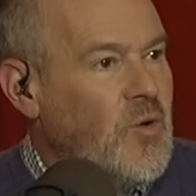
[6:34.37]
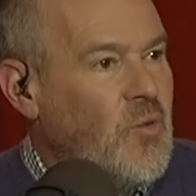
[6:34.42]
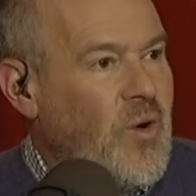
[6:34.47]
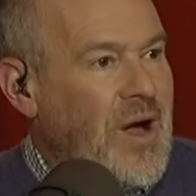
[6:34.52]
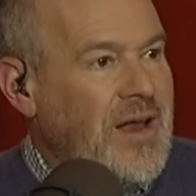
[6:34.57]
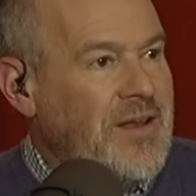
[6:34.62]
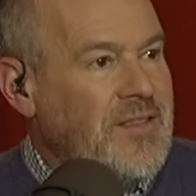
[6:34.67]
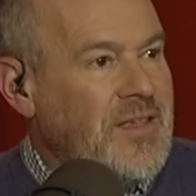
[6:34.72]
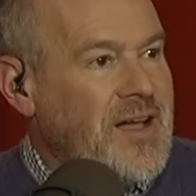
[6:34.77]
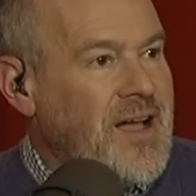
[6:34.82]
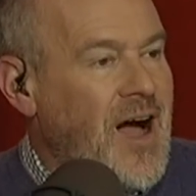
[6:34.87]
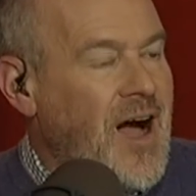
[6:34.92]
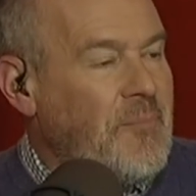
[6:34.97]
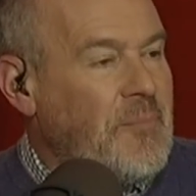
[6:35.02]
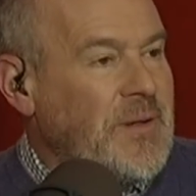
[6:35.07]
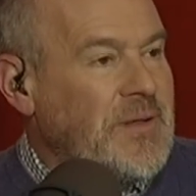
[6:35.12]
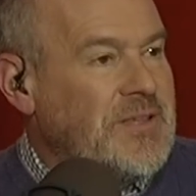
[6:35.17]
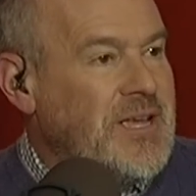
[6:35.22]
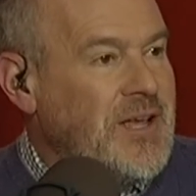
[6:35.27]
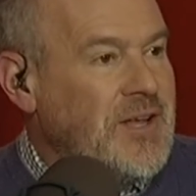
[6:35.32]
When the
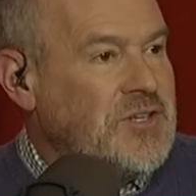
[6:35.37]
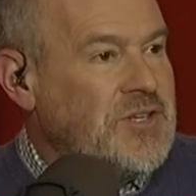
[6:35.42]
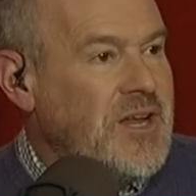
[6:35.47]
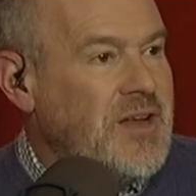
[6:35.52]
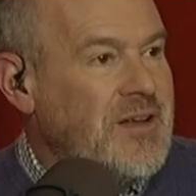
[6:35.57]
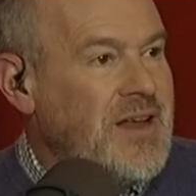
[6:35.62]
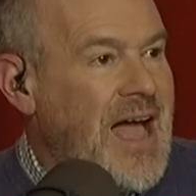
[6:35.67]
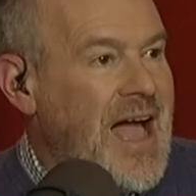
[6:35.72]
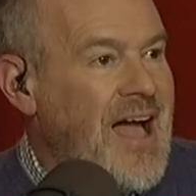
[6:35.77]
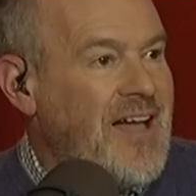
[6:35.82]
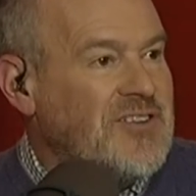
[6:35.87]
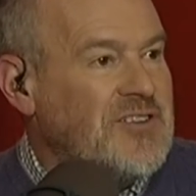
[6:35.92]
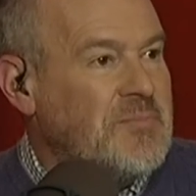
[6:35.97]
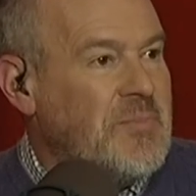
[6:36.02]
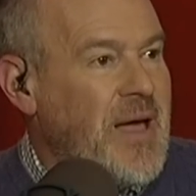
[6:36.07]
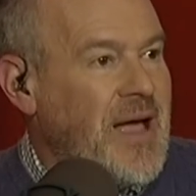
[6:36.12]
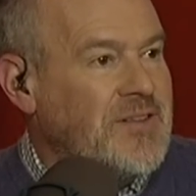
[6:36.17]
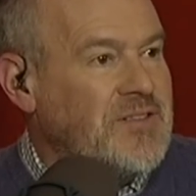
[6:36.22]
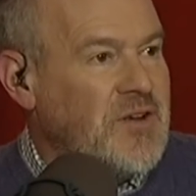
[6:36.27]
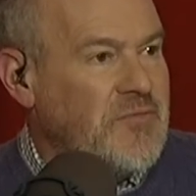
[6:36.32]
competition
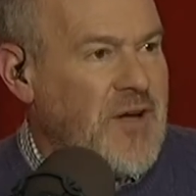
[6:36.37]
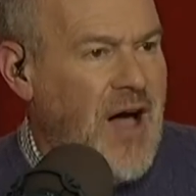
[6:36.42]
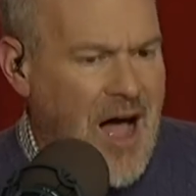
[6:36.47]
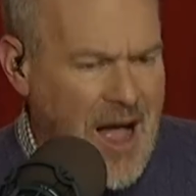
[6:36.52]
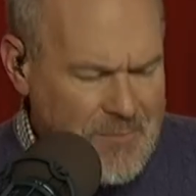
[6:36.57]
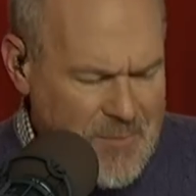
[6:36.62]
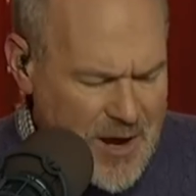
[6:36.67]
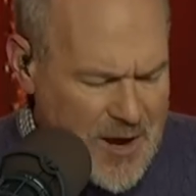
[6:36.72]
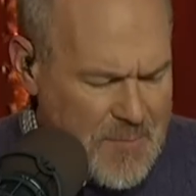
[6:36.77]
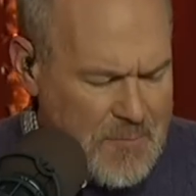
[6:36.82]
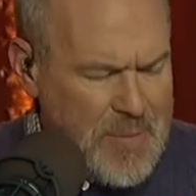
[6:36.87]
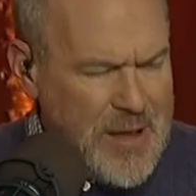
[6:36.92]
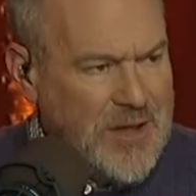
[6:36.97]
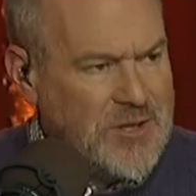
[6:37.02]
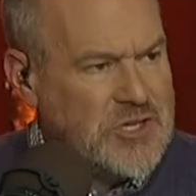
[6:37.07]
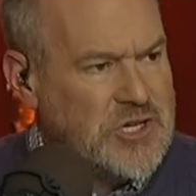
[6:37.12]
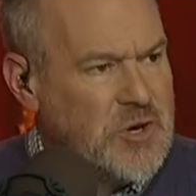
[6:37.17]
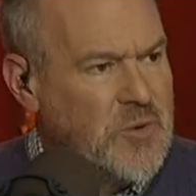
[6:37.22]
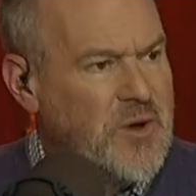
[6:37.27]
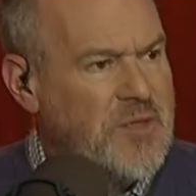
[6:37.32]
aspect of I'm going to
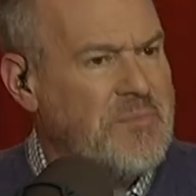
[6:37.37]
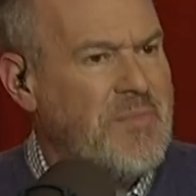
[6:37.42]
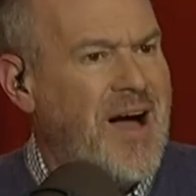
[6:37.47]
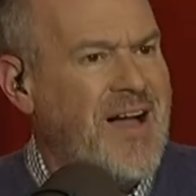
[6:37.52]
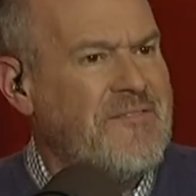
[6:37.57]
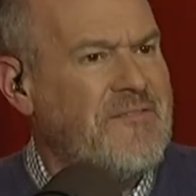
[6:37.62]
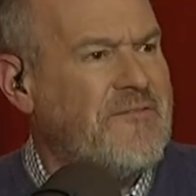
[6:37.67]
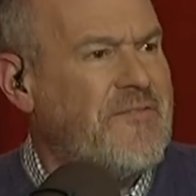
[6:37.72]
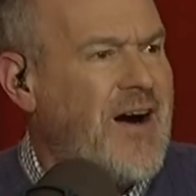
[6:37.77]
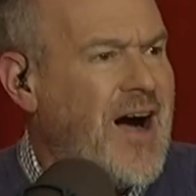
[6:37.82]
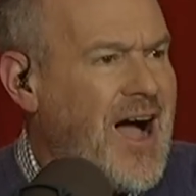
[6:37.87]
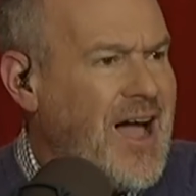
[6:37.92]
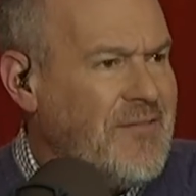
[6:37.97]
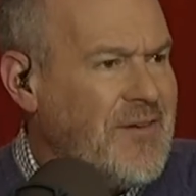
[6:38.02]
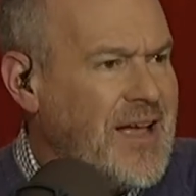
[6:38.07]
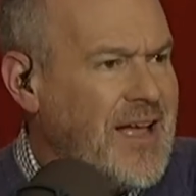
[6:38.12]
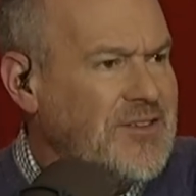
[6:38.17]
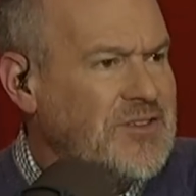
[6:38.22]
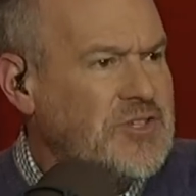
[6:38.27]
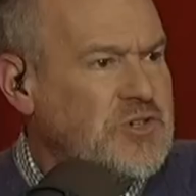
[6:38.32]
beat you with my
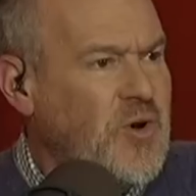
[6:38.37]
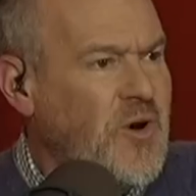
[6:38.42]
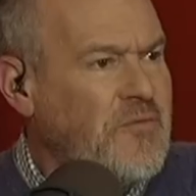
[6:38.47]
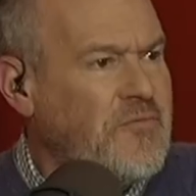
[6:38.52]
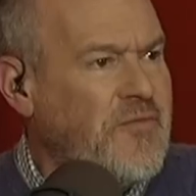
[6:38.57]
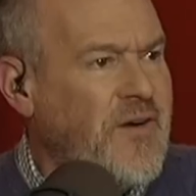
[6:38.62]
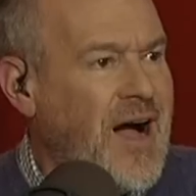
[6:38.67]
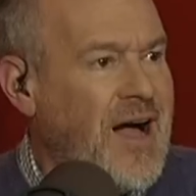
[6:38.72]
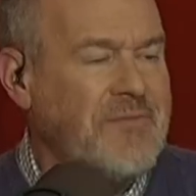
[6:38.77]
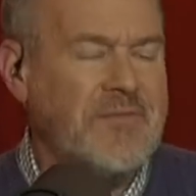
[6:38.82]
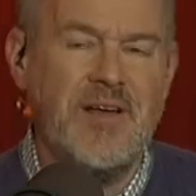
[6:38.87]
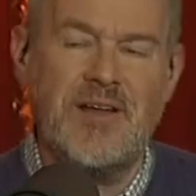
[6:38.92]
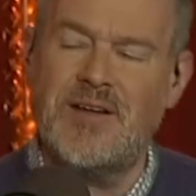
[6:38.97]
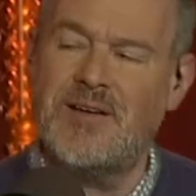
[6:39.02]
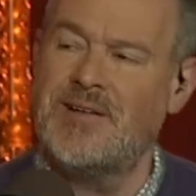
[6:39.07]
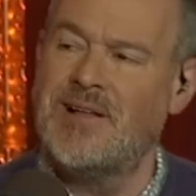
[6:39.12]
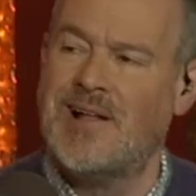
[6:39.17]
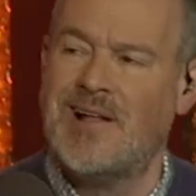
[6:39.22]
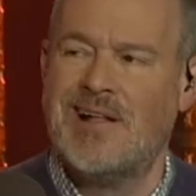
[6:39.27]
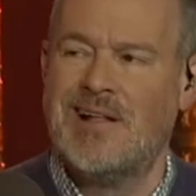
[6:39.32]
five against your five, no,
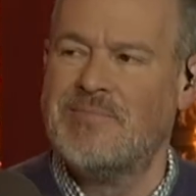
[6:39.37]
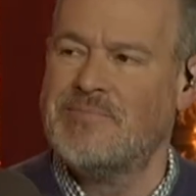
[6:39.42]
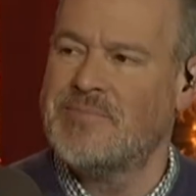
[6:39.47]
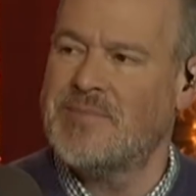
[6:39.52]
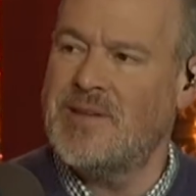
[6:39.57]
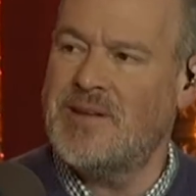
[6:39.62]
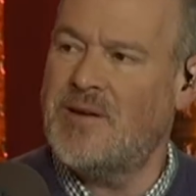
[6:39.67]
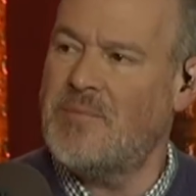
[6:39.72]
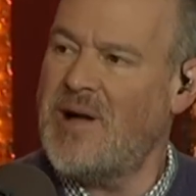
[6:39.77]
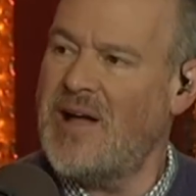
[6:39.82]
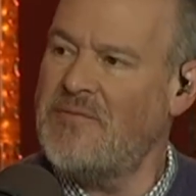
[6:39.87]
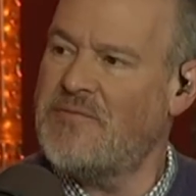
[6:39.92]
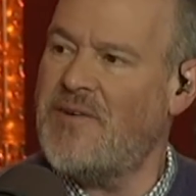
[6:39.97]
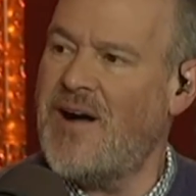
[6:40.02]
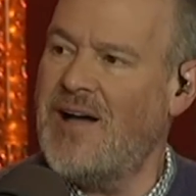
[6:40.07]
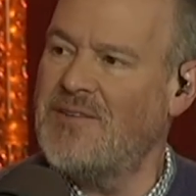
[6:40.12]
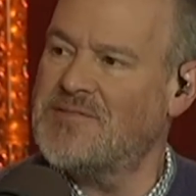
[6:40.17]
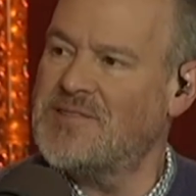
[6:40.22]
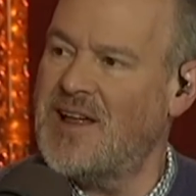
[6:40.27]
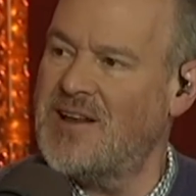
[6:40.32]
no, you know my
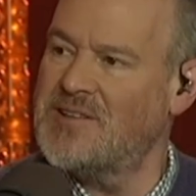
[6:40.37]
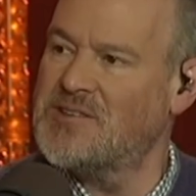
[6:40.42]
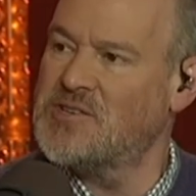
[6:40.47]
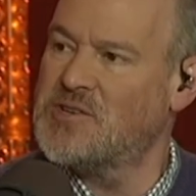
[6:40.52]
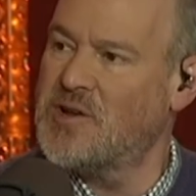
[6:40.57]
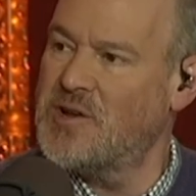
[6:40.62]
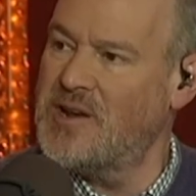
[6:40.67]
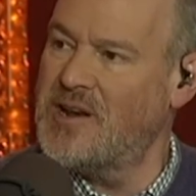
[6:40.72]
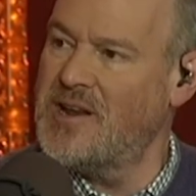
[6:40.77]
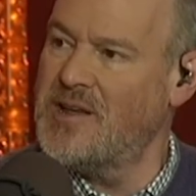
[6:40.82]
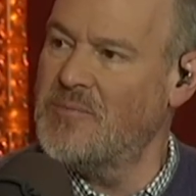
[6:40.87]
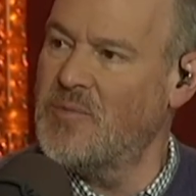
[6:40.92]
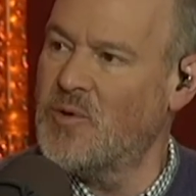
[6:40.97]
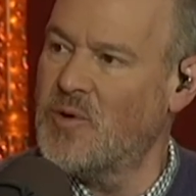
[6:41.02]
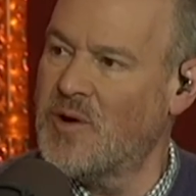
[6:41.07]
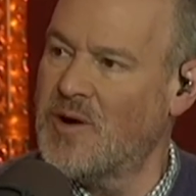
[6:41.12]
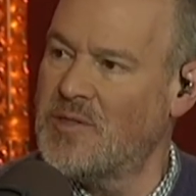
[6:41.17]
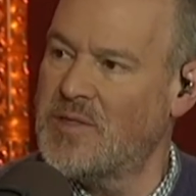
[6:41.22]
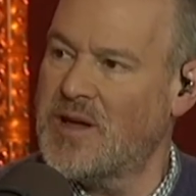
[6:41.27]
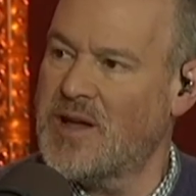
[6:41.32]
five's not as good
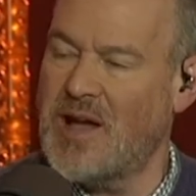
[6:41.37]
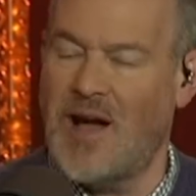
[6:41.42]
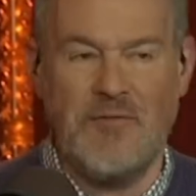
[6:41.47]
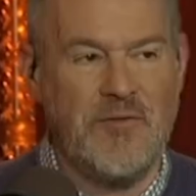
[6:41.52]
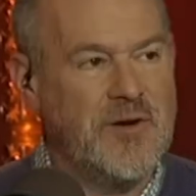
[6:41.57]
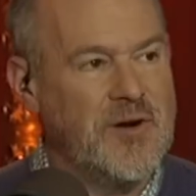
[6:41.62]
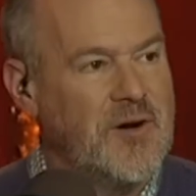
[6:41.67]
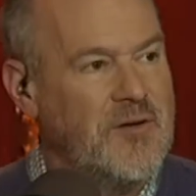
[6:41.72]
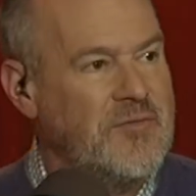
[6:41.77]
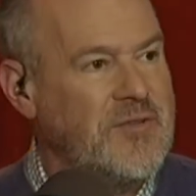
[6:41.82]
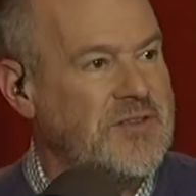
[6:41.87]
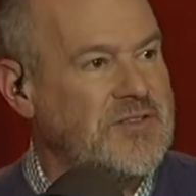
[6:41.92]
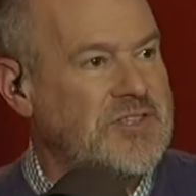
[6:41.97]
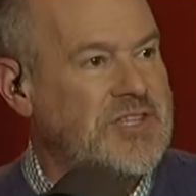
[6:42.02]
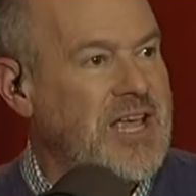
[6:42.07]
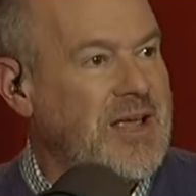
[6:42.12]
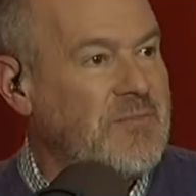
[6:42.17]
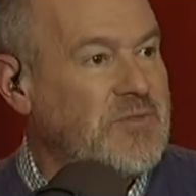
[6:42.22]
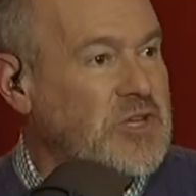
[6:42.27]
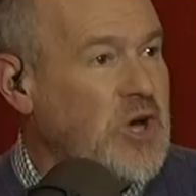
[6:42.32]
anymore, and the governor of this
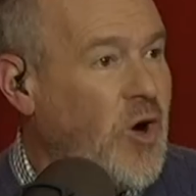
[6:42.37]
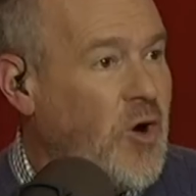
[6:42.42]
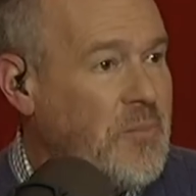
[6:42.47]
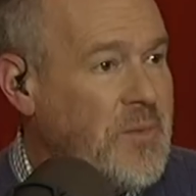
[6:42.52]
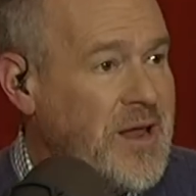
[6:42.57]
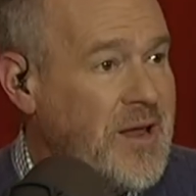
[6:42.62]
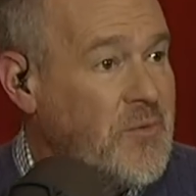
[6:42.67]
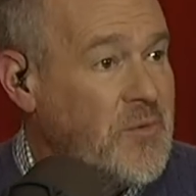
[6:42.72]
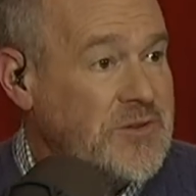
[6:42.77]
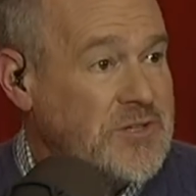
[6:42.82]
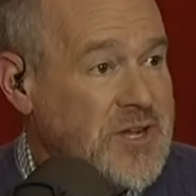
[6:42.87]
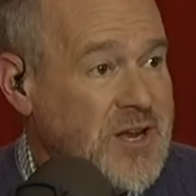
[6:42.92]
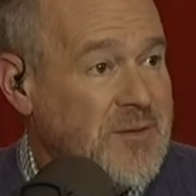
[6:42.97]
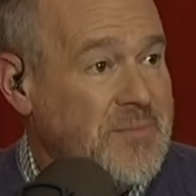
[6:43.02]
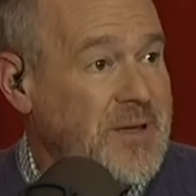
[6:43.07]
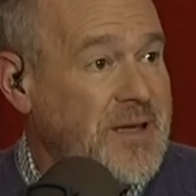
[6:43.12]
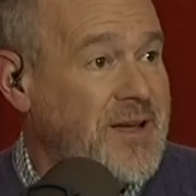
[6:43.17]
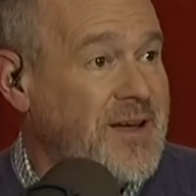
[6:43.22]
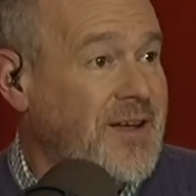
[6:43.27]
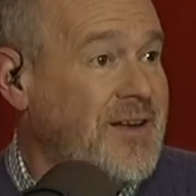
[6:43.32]
team told me it was going
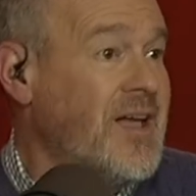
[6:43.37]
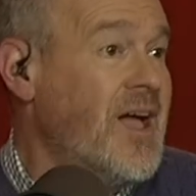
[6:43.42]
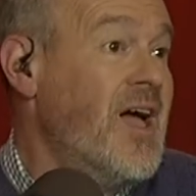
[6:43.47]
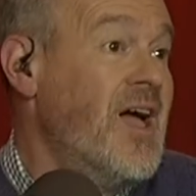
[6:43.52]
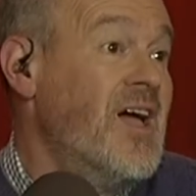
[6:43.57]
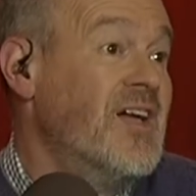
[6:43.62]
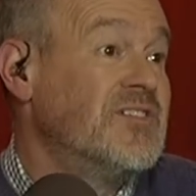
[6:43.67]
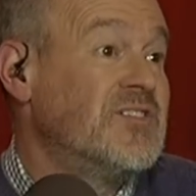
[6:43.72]
to be good.